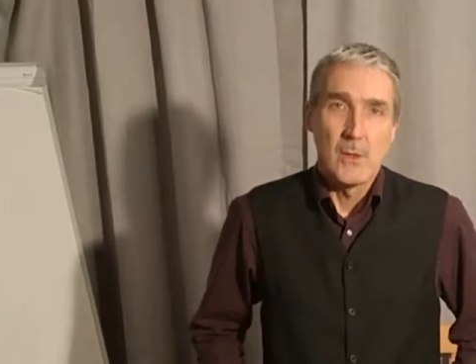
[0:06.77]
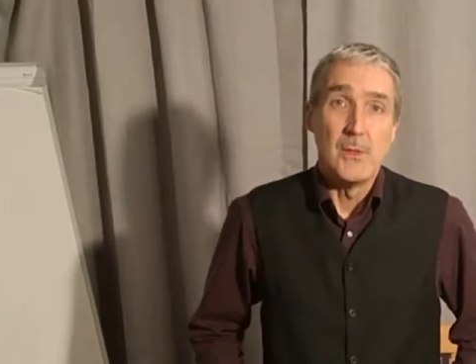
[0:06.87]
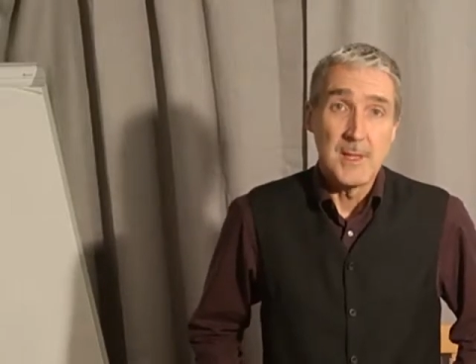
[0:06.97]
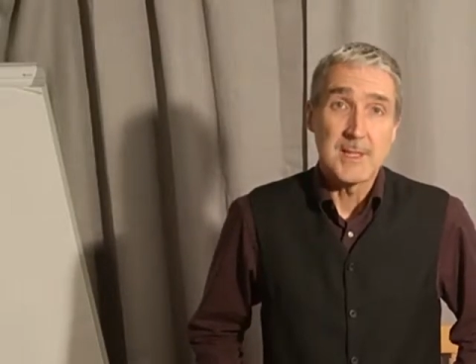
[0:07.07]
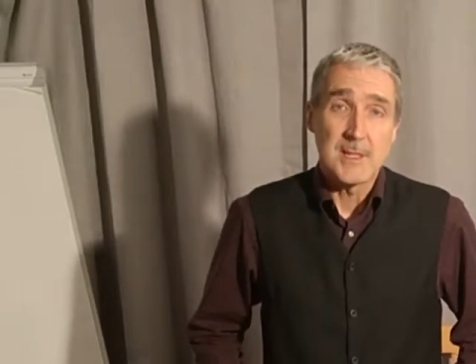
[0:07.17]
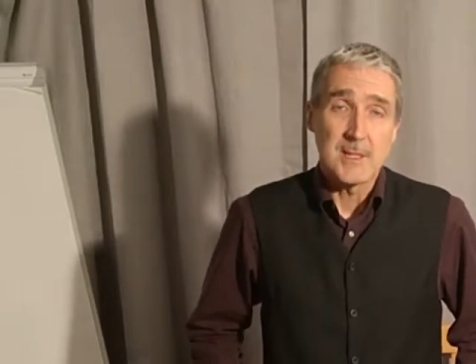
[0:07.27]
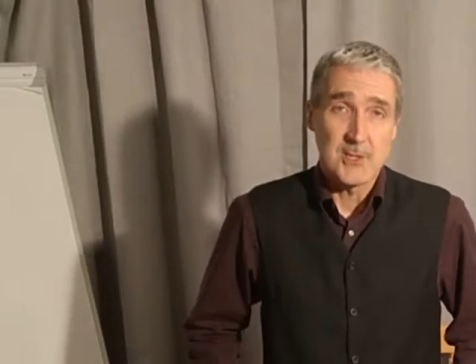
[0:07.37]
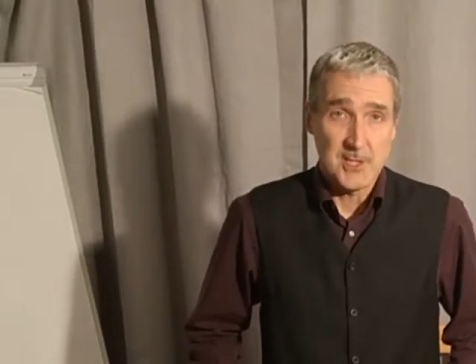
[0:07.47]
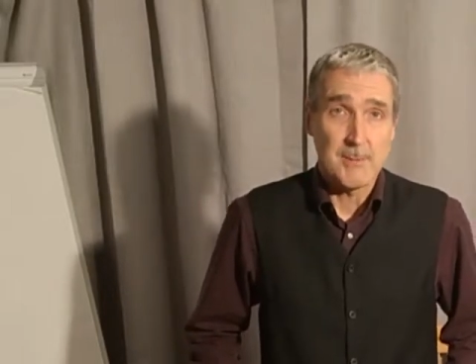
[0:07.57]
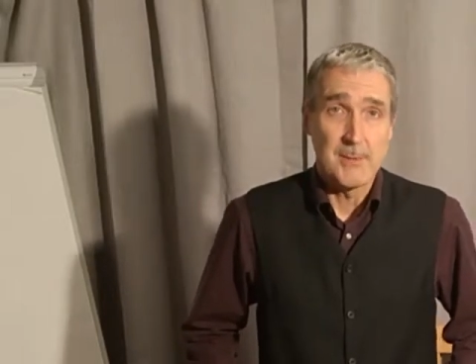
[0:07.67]
This is the
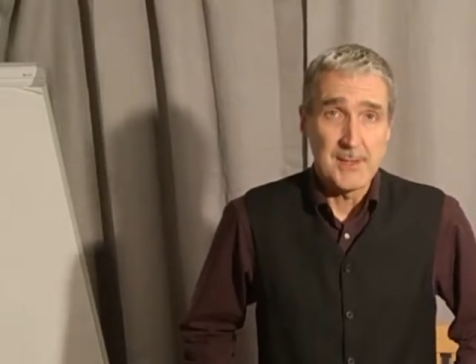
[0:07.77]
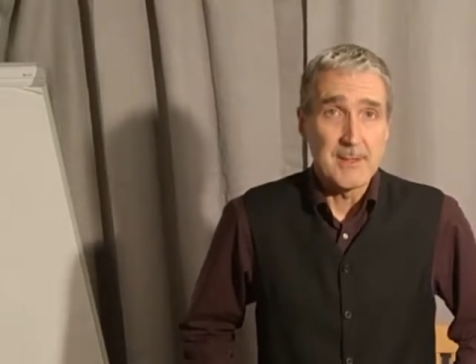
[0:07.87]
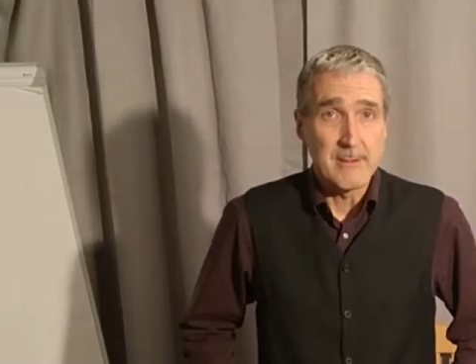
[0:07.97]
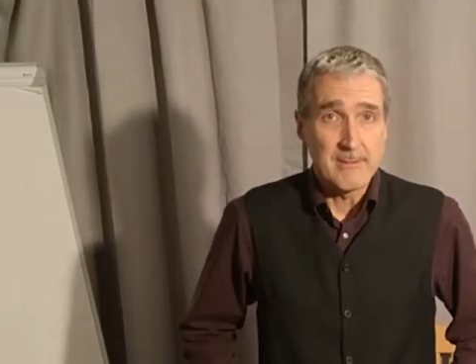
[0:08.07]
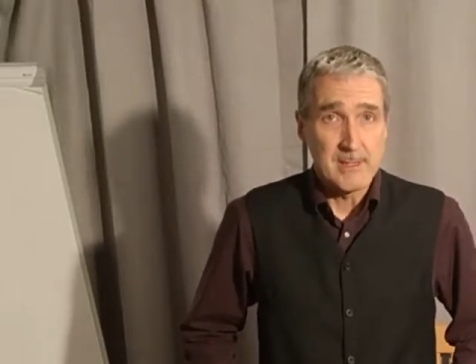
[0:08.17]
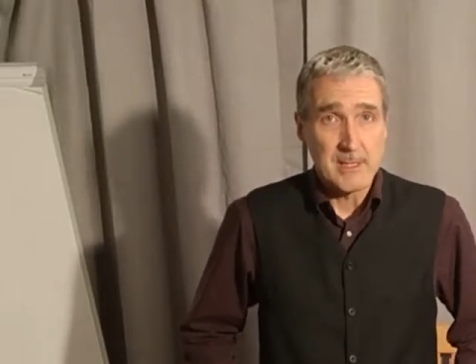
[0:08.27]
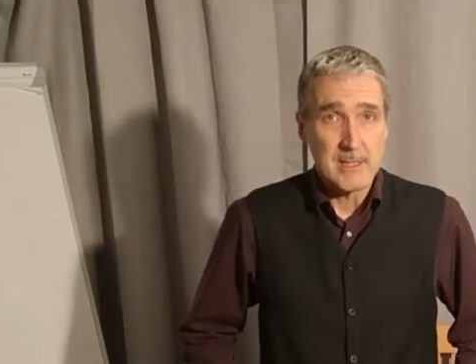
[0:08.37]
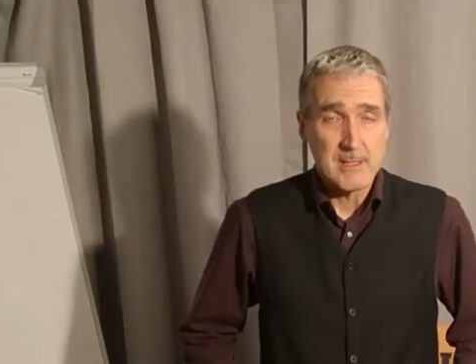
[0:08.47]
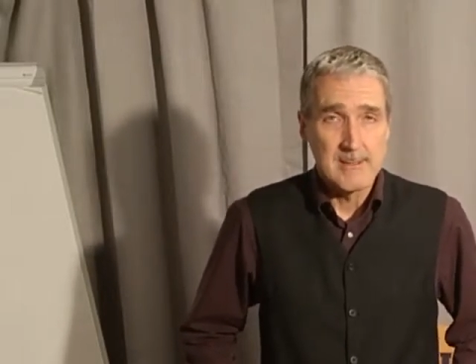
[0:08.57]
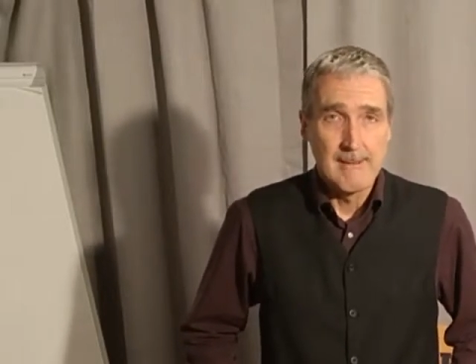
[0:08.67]
Shape of the
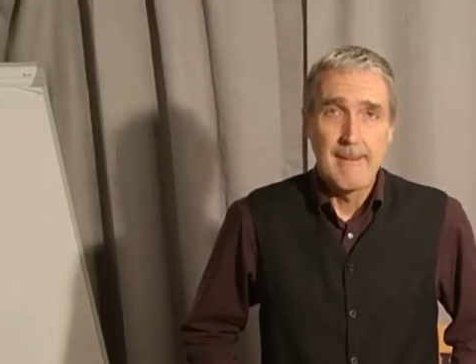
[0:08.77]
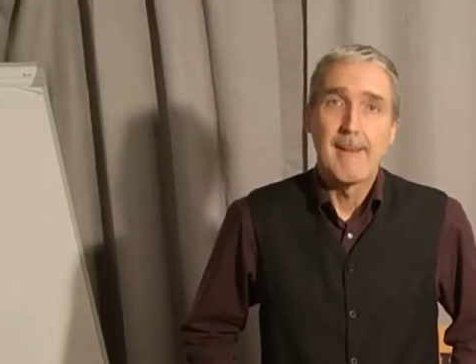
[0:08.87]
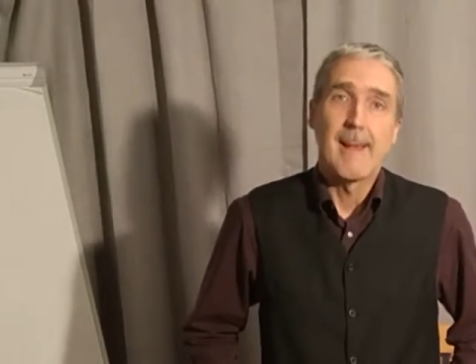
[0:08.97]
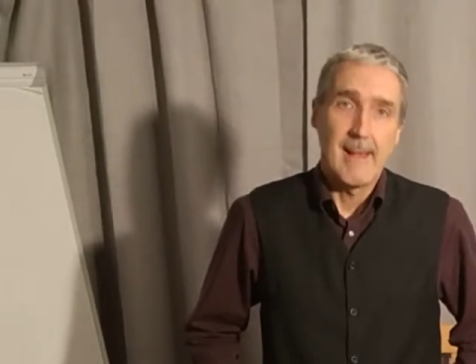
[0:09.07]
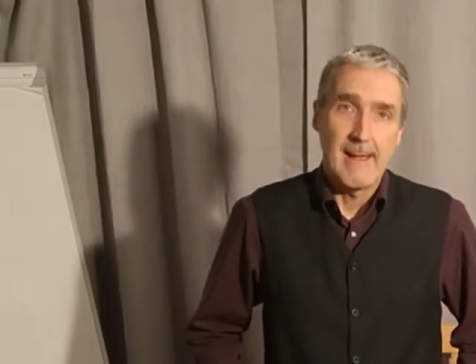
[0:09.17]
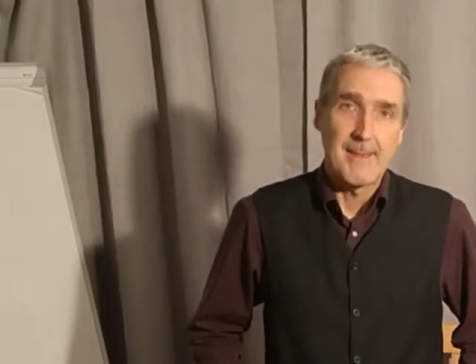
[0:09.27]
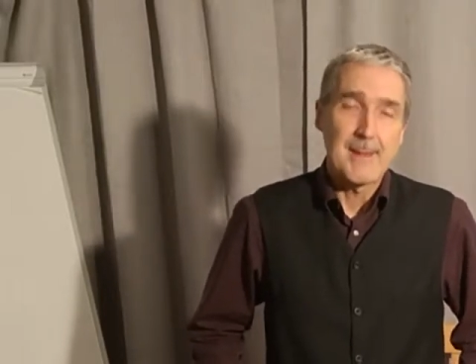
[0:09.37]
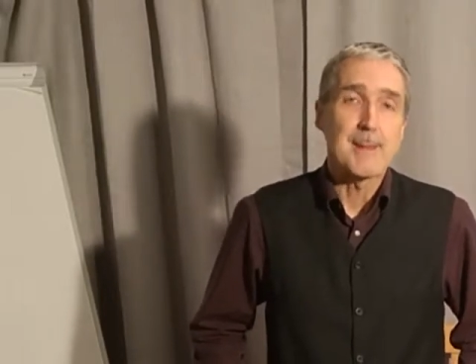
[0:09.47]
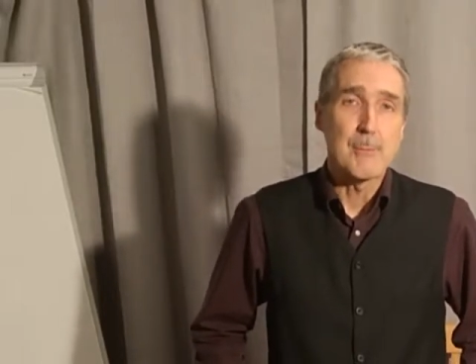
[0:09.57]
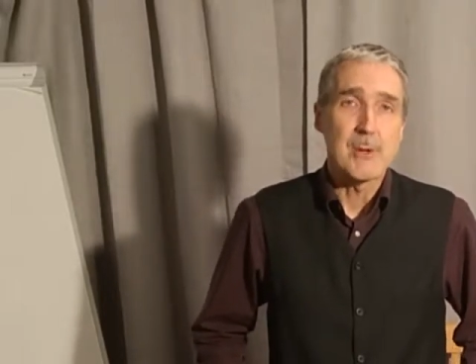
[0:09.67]
Universe, at
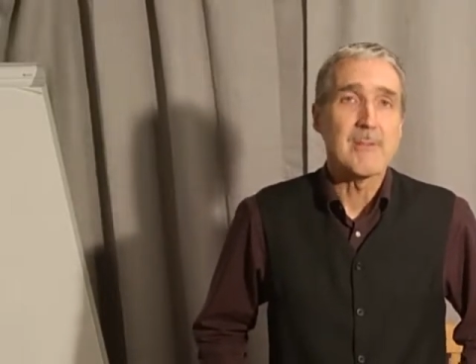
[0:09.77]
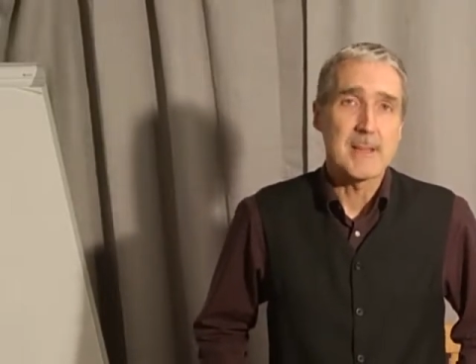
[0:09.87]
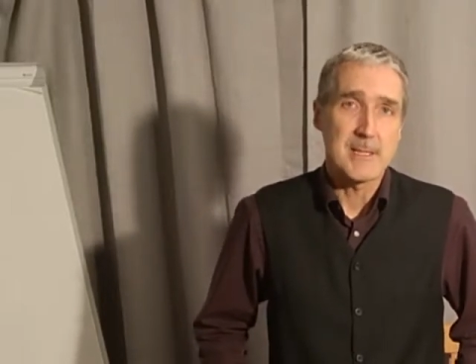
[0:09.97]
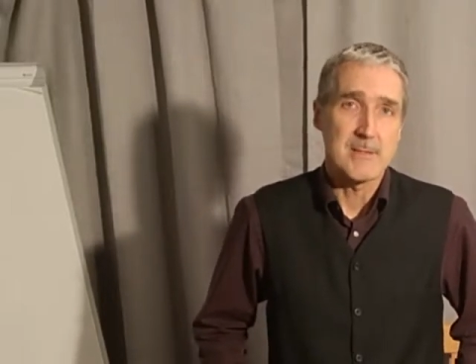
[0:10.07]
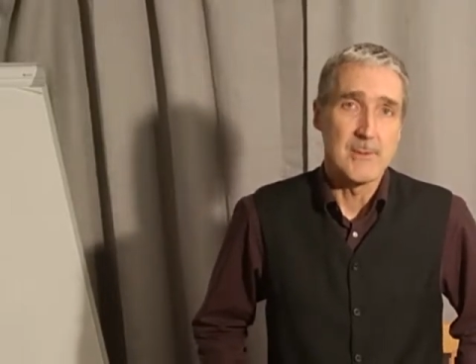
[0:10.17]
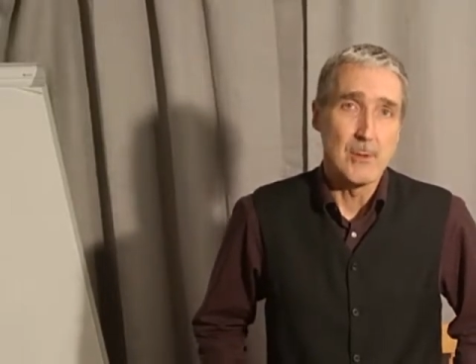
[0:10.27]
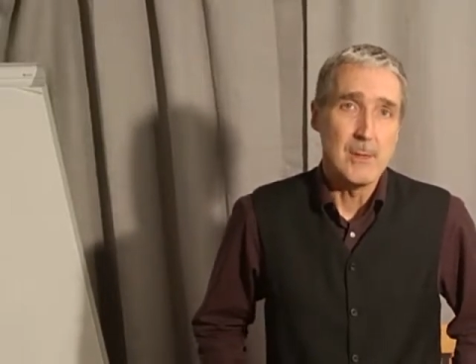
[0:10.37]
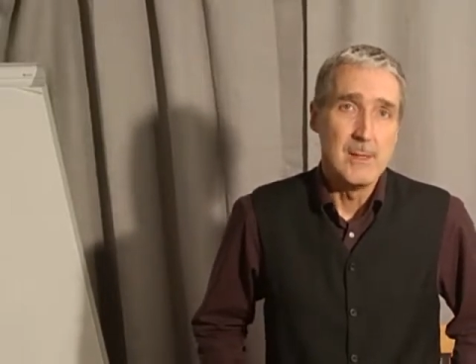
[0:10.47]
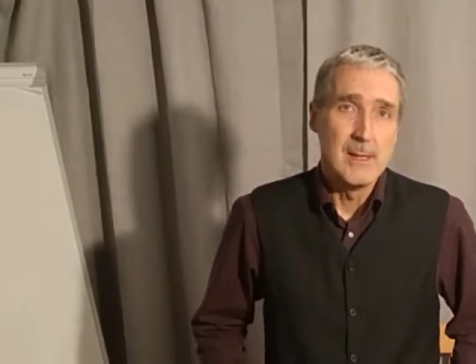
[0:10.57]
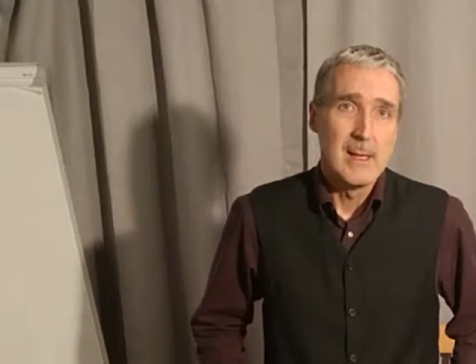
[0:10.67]
the Edinburgh
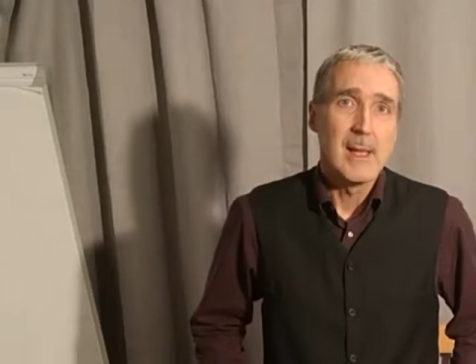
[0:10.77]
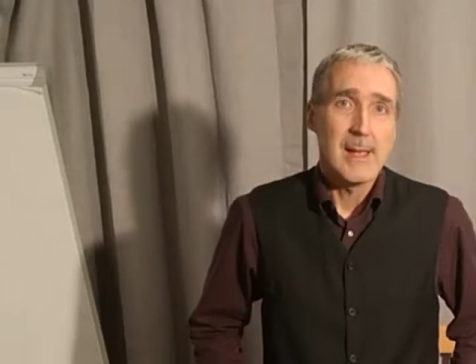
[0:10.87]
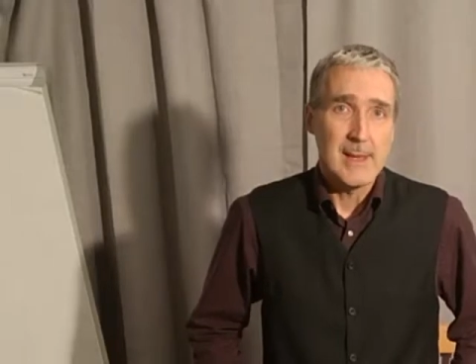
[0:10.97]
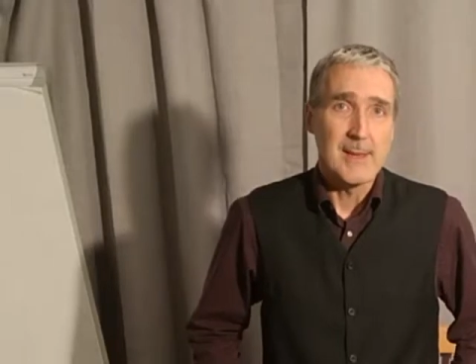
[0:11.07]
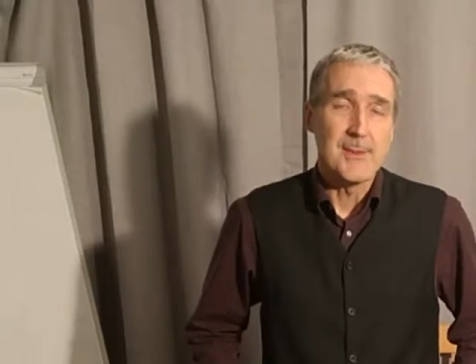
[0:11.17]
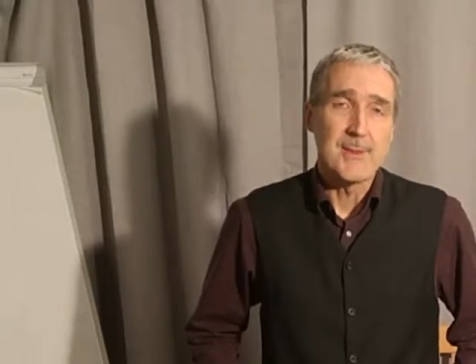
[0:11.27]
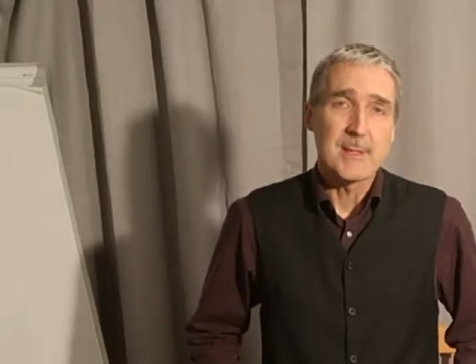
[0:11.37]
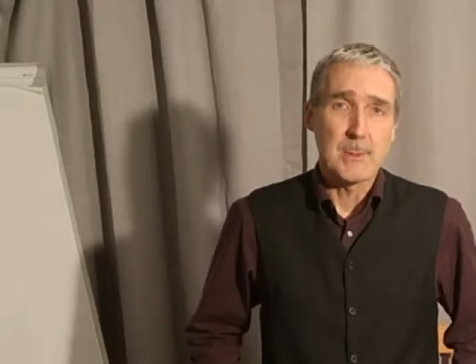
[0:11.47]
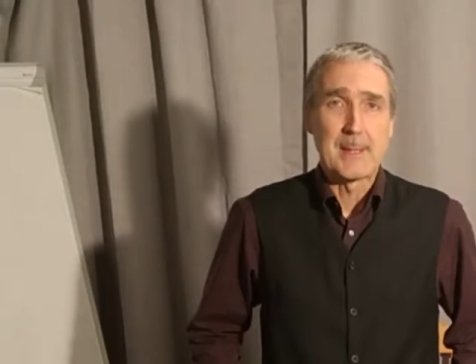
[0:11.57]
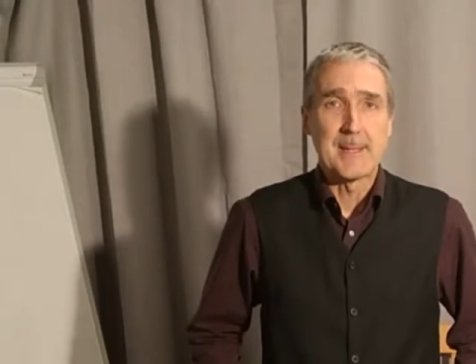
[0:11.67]
Festival in
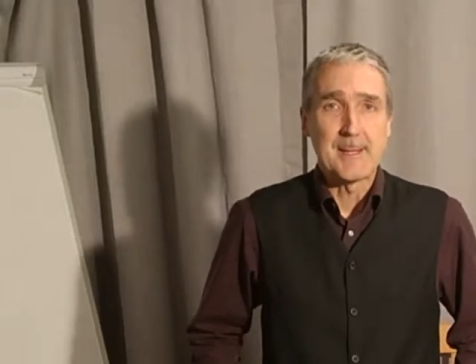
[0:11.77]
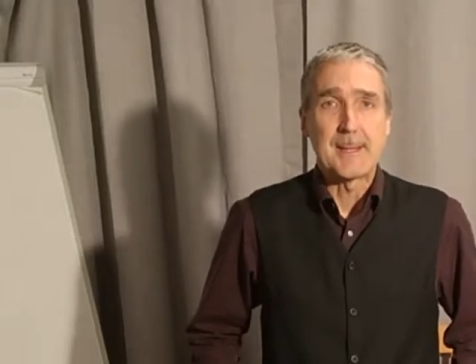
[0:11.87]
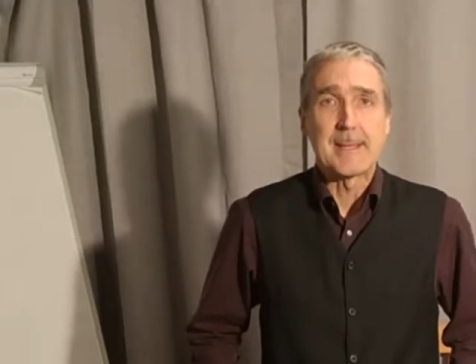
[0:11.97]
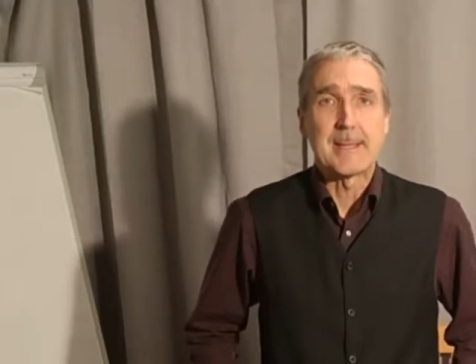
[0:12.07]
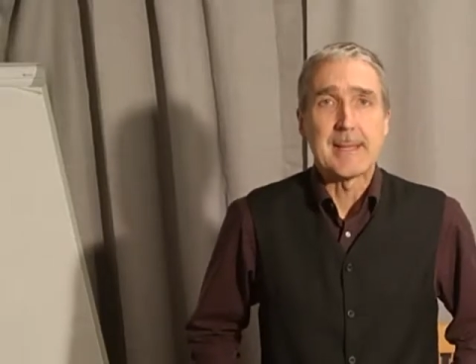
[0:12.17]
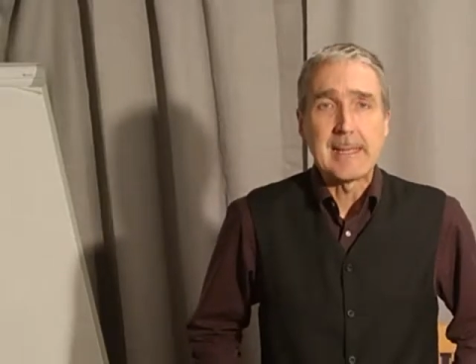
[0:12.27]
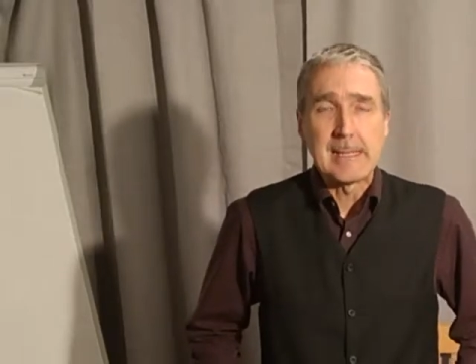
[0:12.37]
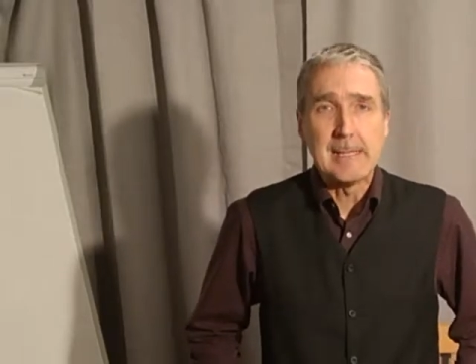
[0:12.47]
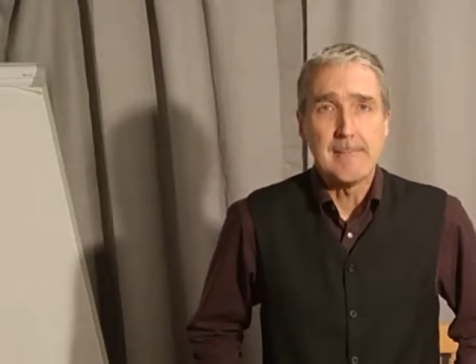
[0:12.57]
2019.